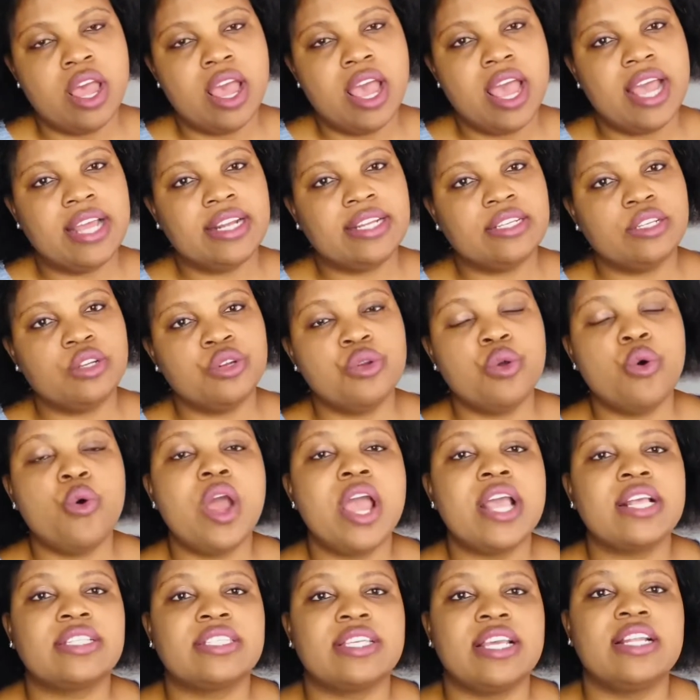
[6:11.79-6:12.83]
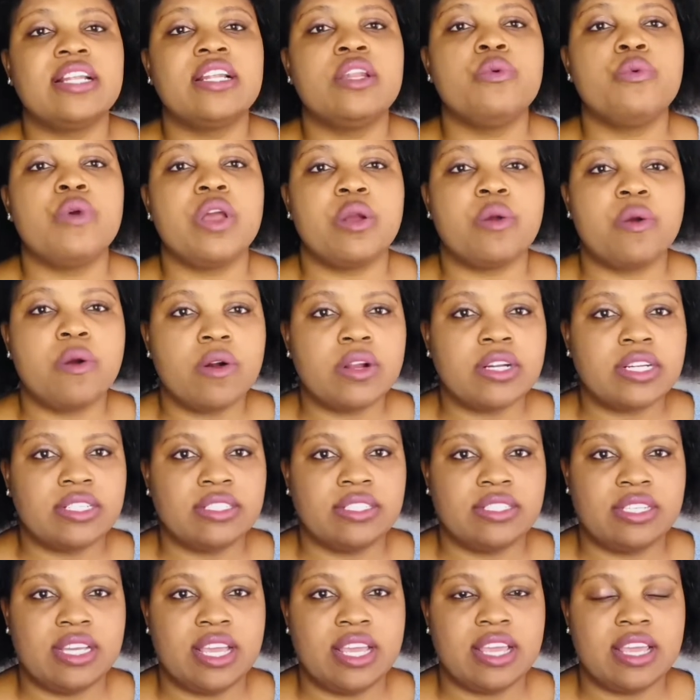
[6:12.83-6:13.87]
and know exactly where God is
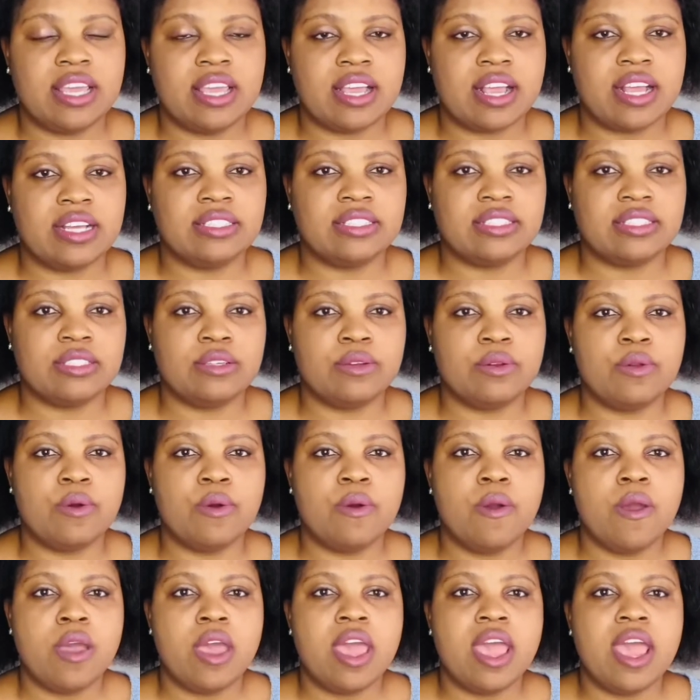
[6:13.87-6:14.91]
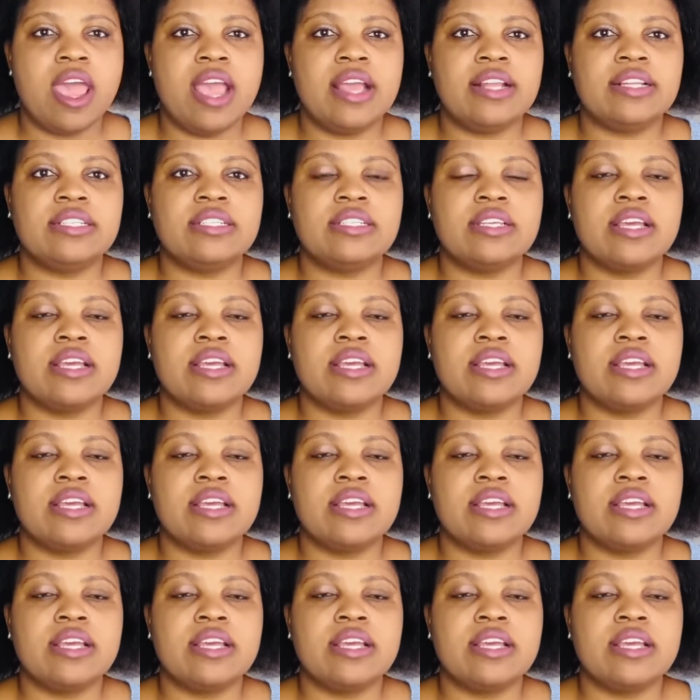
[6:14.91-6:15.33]
taking us, you know, and